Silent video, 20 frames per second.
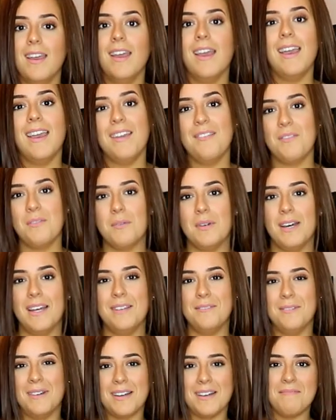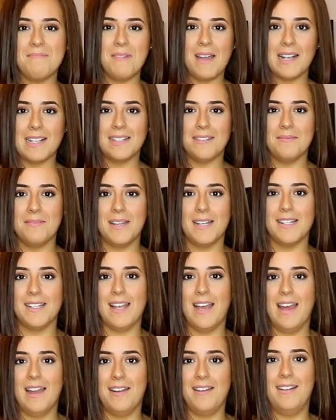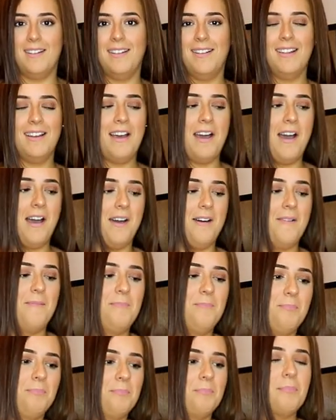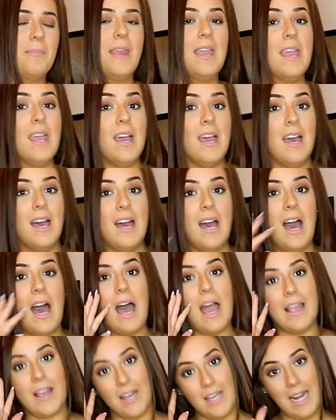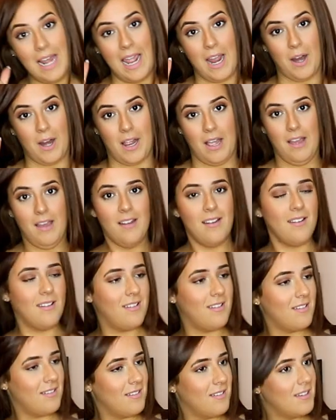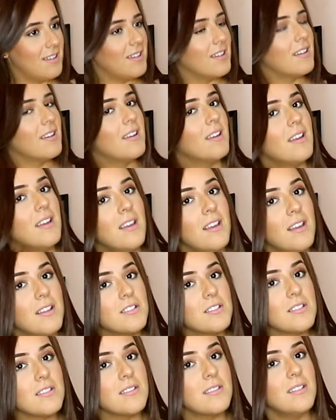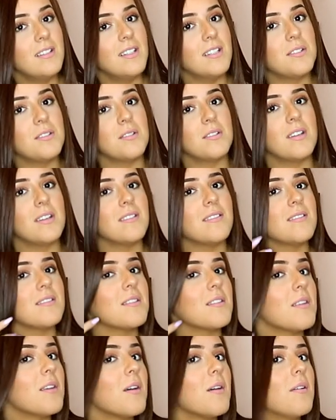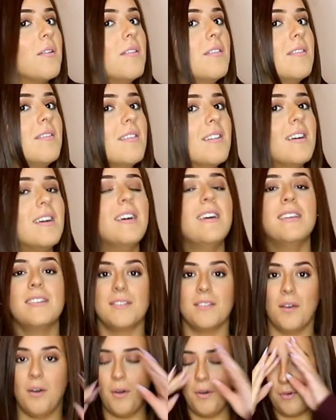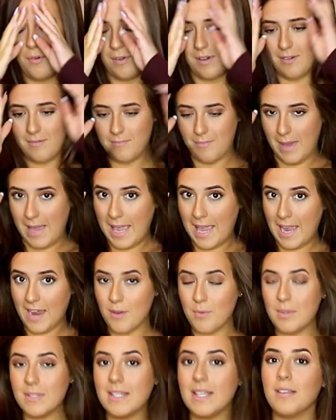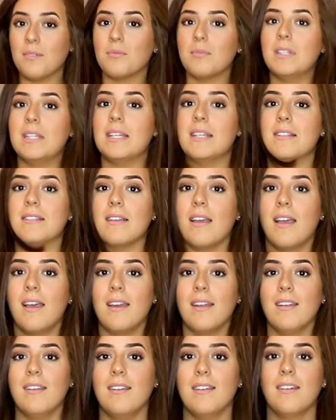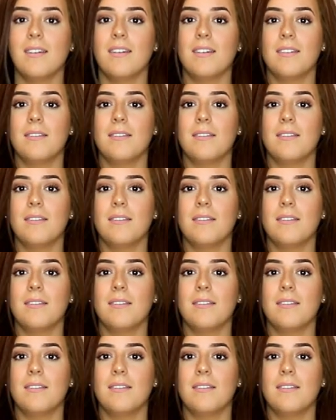Hey everyone, welcome back to my channel. I got a haircut, just to let you guys know. So my hair was like really dead